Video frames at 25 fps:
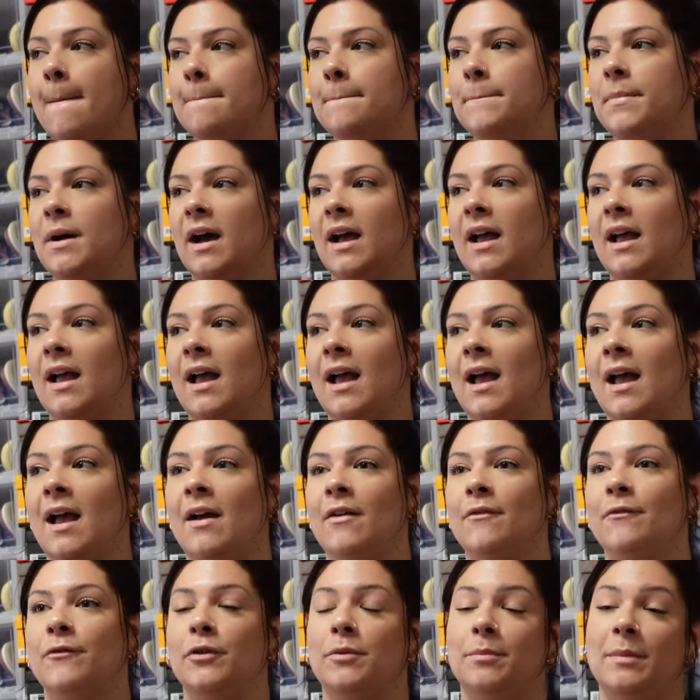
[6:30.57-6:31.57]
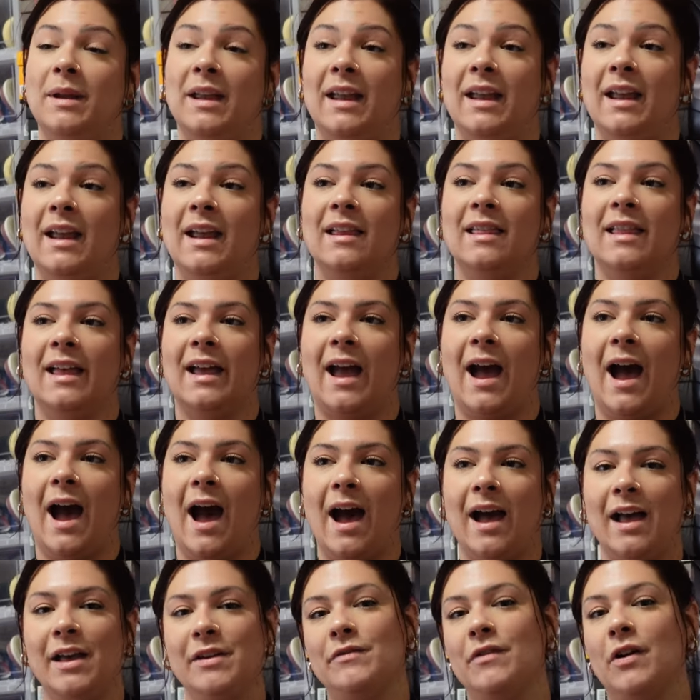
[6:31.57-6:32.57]
But for me, like,
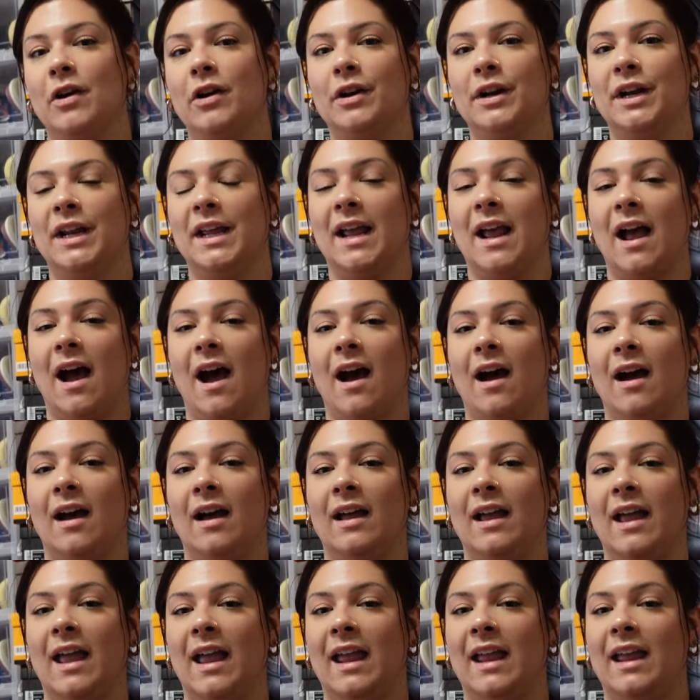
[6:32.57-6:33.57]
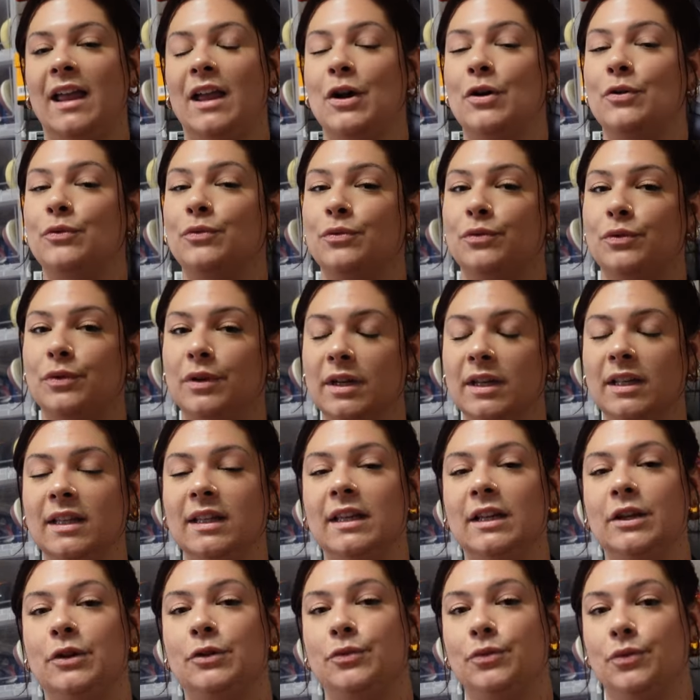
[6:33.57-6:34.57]
I've already got a
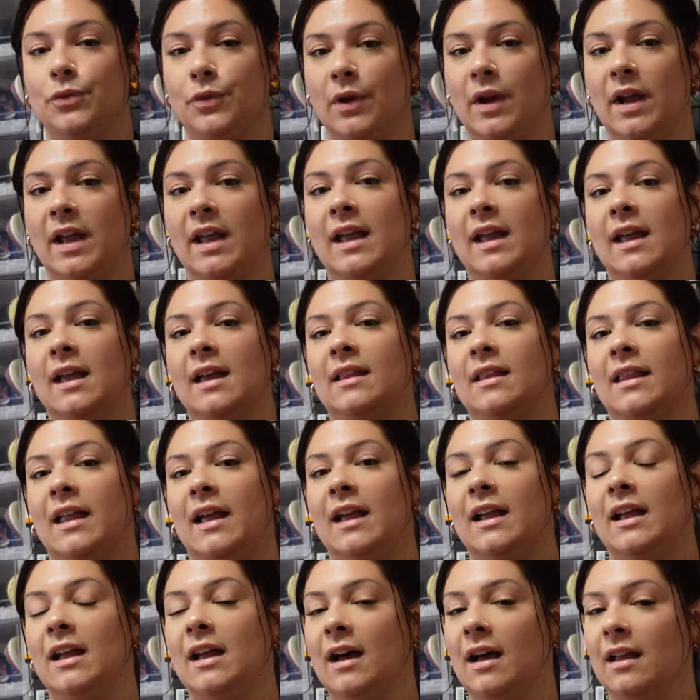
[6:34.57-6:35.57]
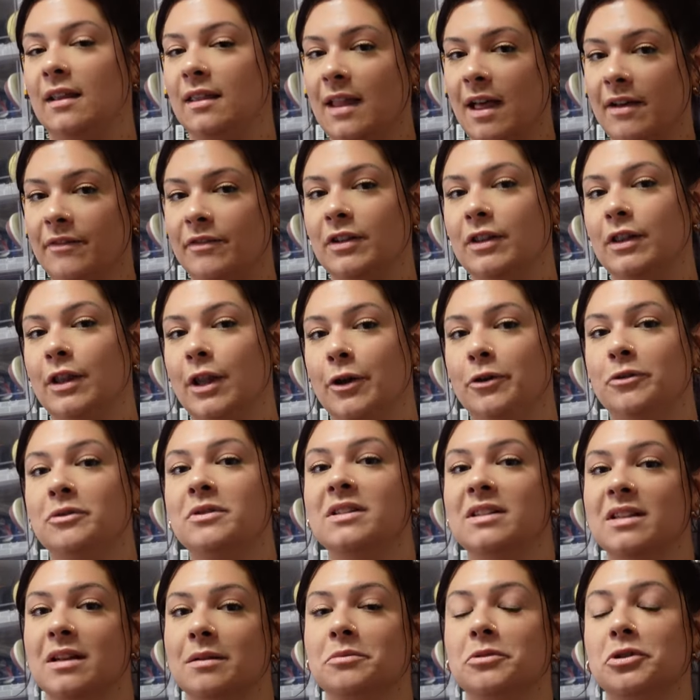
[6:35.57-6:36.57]
really great like eleven low
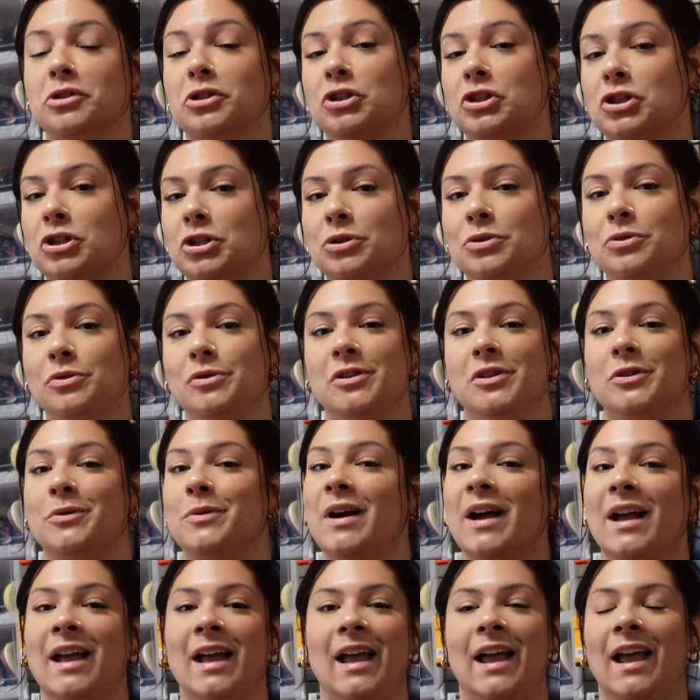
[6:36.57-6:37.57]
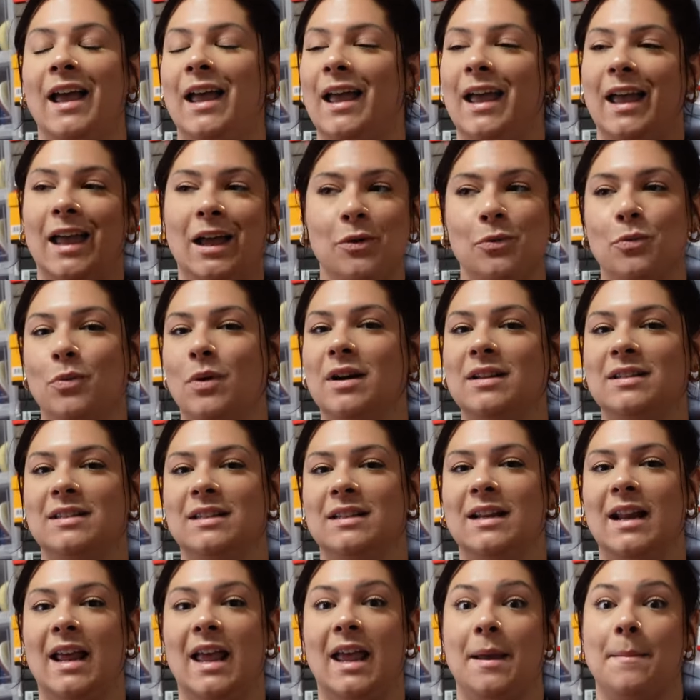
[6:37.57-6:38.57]
summer shoe, so it
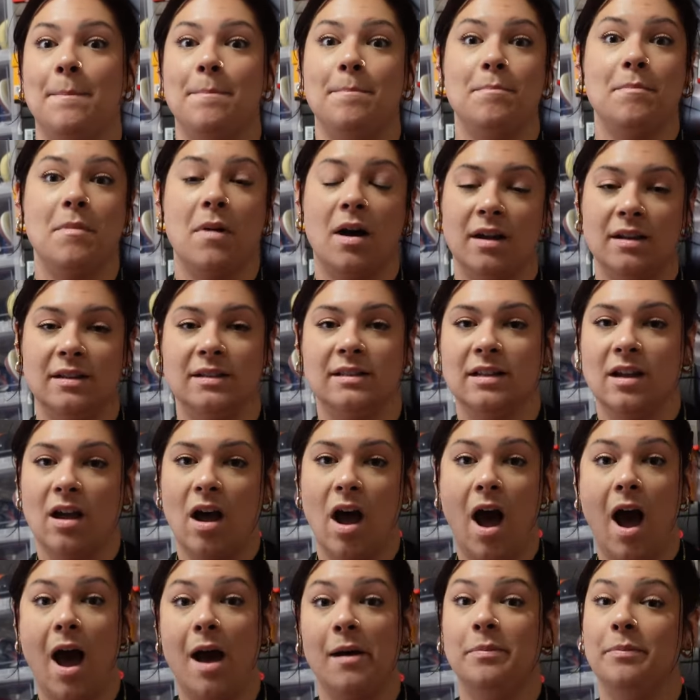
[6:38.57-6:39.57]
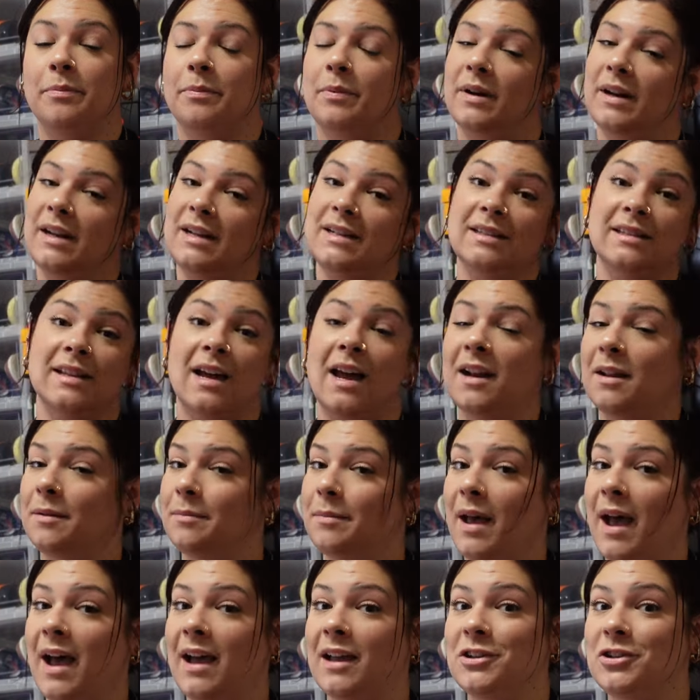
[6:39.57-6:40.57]
wasn't a must cop, but it's not a
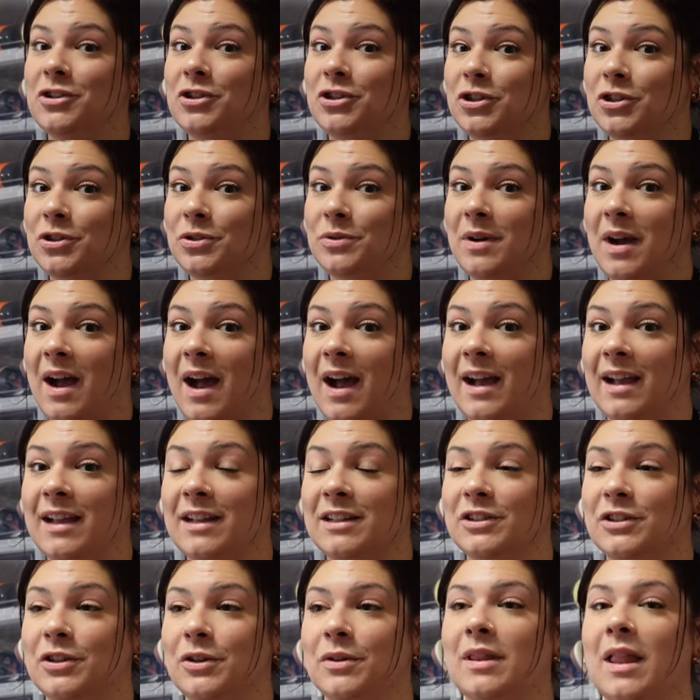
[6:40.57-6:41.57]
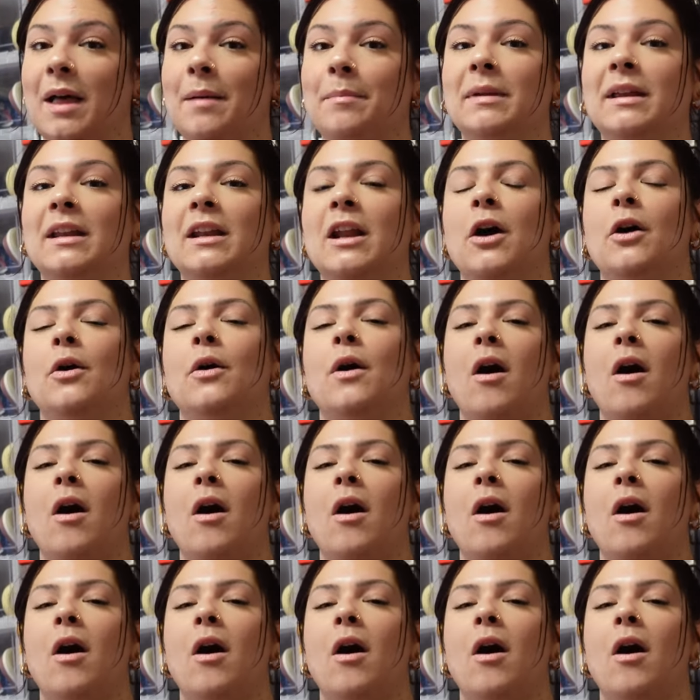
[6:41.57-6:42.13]
bad shoe, guys. So let me know.